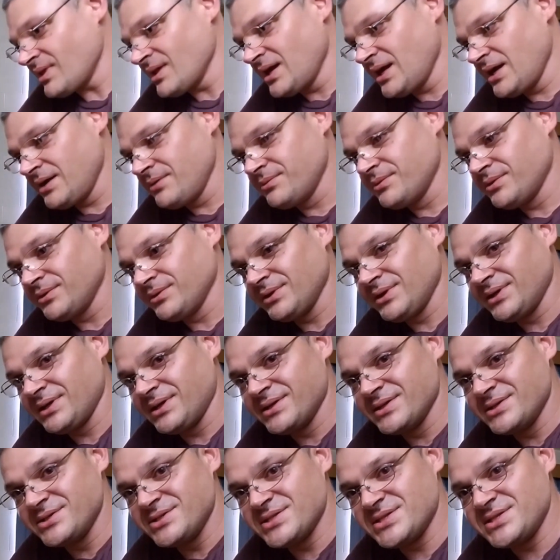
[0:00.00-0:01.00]
I
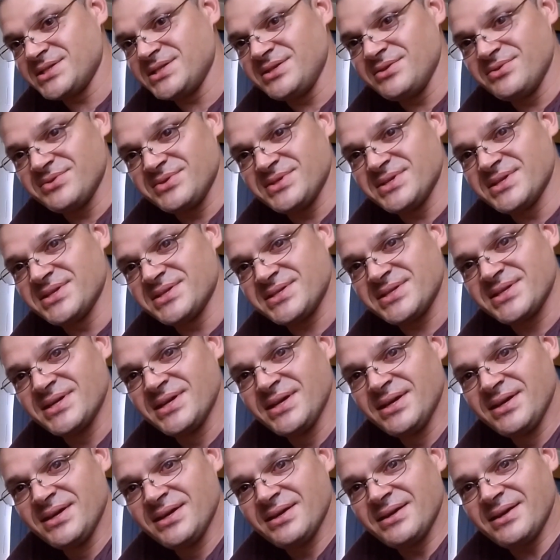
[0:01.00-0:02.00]
will just use this
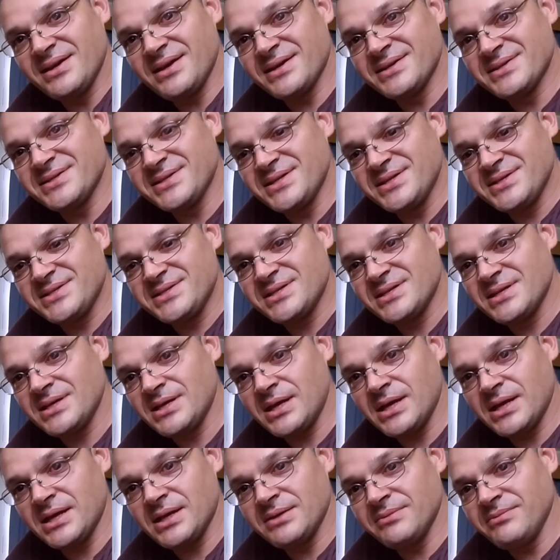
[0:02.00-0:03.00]
as is,
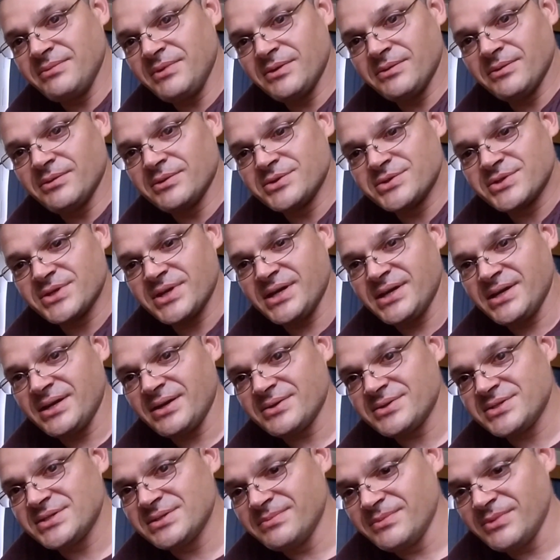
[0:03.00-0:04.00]
and we will try it
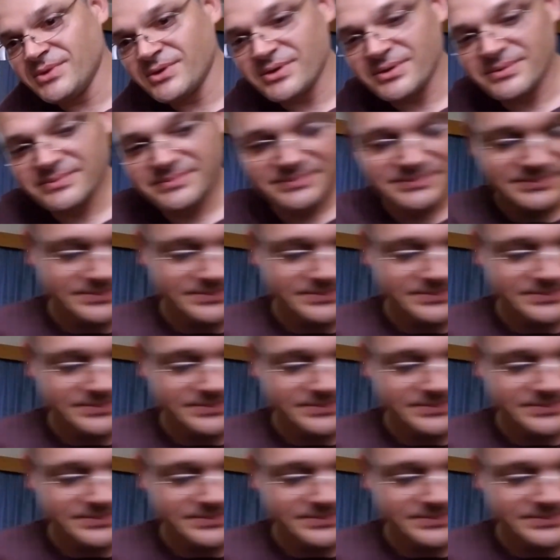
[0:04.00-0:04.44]
out some more.